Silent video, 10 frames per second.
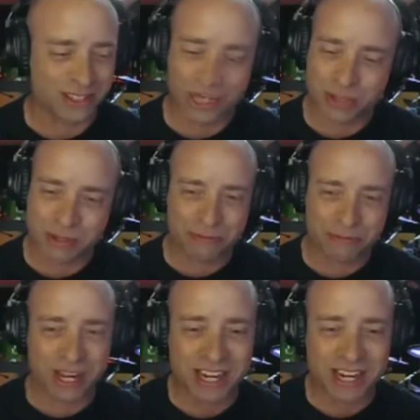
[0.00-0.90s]
As long as we
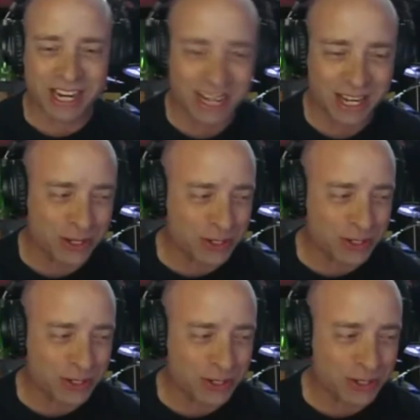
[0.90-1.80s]
can find a house where
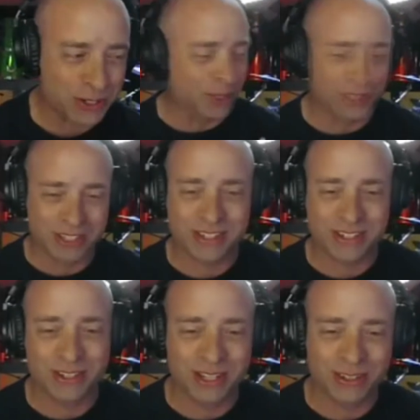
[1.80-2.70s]
I can build a
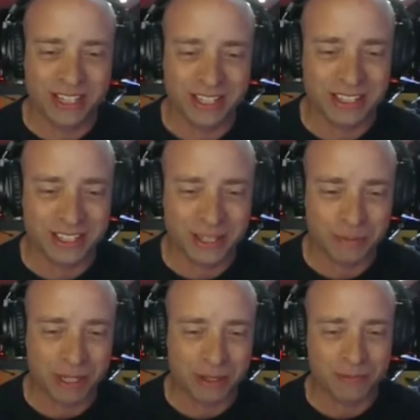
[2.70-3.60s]
studio in it, then
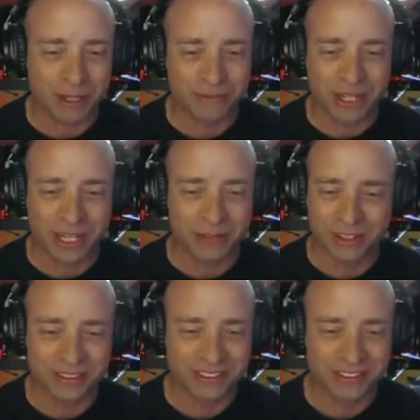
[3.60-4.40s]
I'm fine with it.